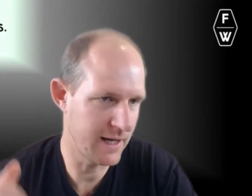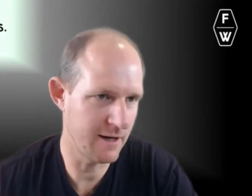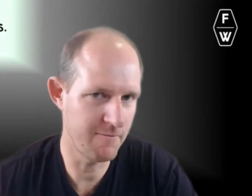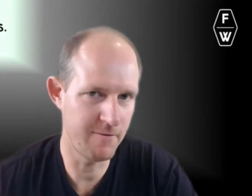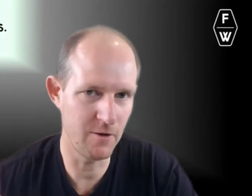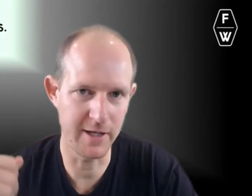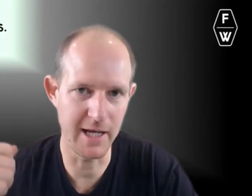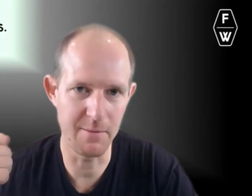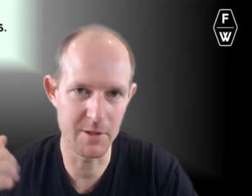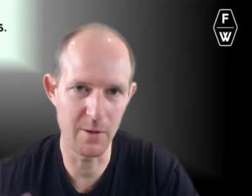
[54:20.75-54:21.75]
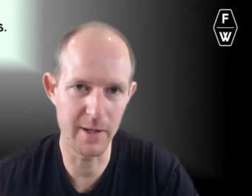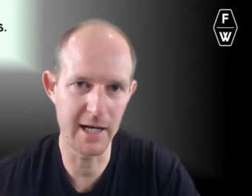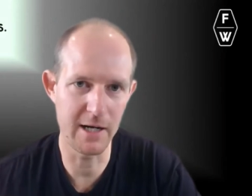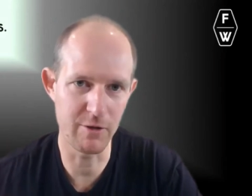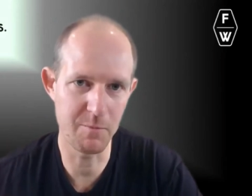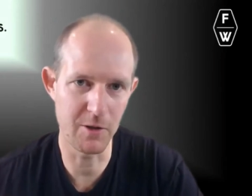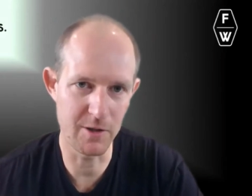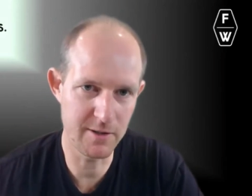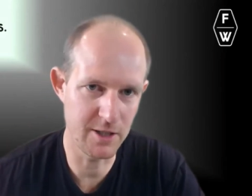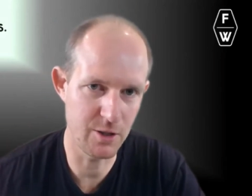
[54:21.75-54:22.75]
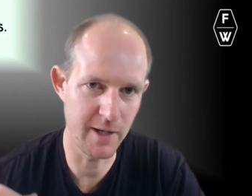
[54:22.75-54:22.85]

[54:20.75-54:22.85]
knowing how to fill the gaps, knowing how to respond to